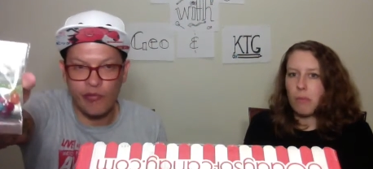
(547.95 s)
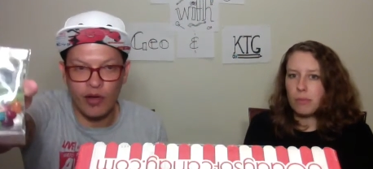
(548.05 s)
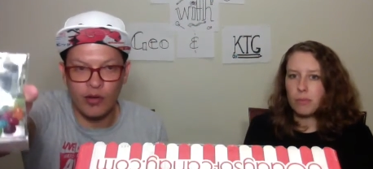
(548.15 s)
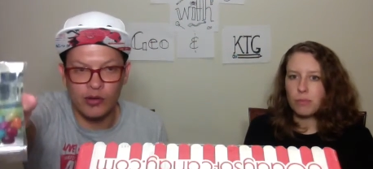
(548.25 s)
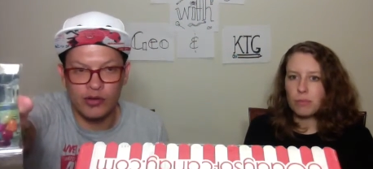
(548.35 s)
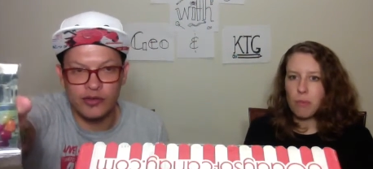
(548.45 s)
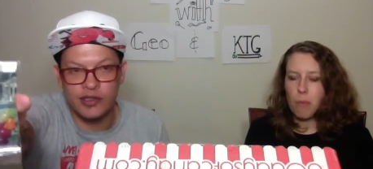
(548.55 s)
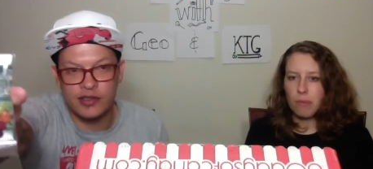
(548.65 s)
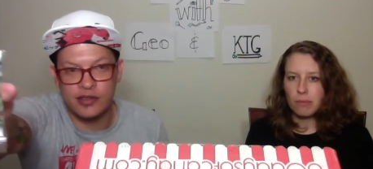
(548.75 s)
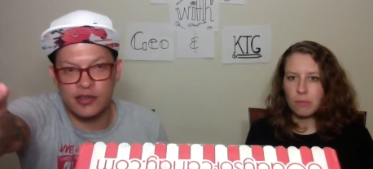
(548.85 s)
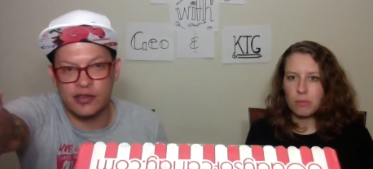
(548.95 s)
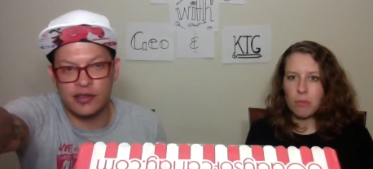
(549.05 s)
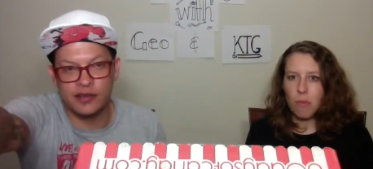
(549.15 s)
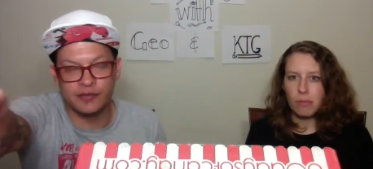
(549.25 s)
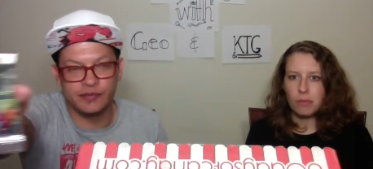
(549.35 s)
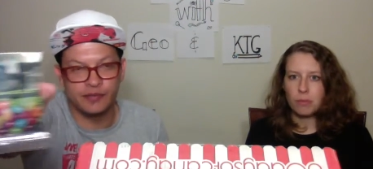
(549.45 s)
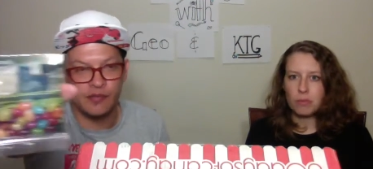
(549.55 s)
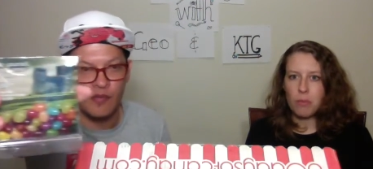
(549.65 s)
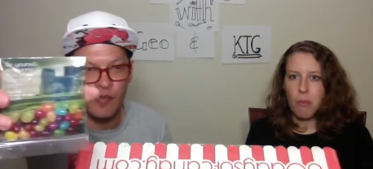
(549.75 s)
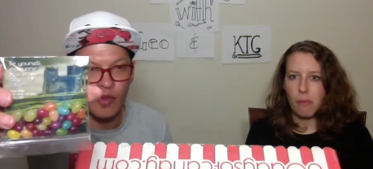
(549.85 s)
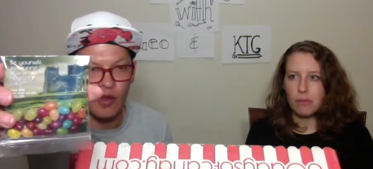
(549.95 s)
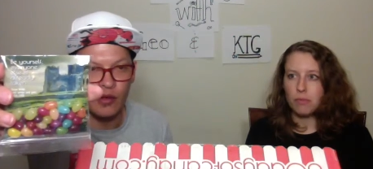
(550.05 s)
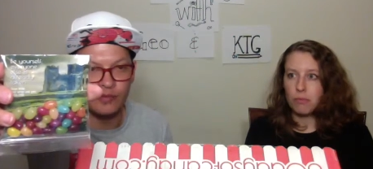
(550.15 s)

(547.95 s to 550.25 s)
Speaker 1: I wonder if these are the mm.